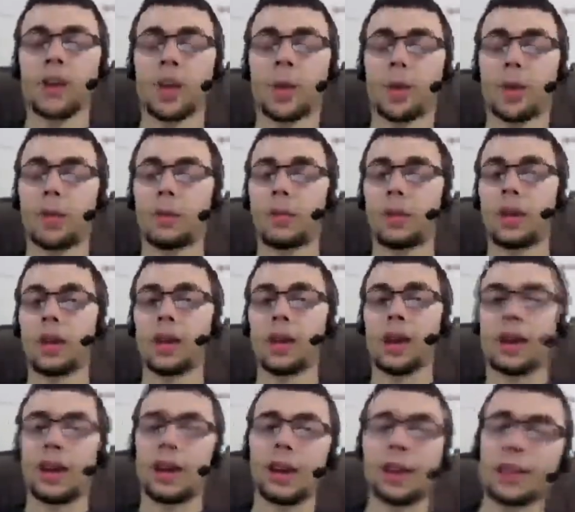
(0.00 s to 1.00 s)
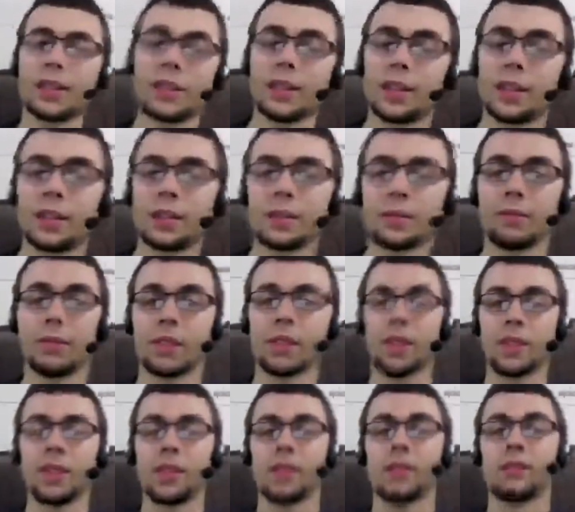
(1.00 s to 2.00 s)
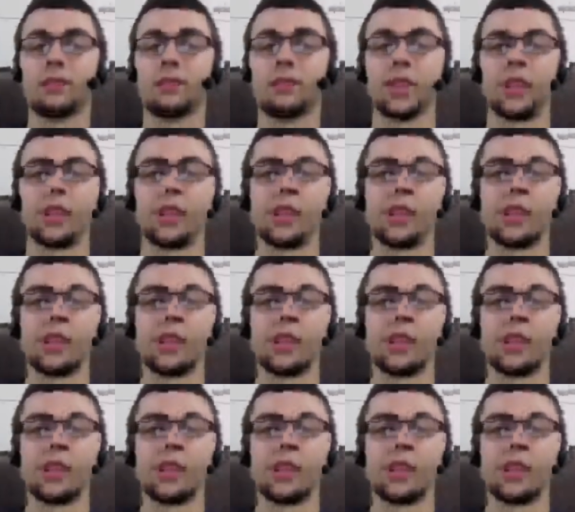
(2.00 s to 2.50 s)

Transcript: what you mean. I, it is it, it is a little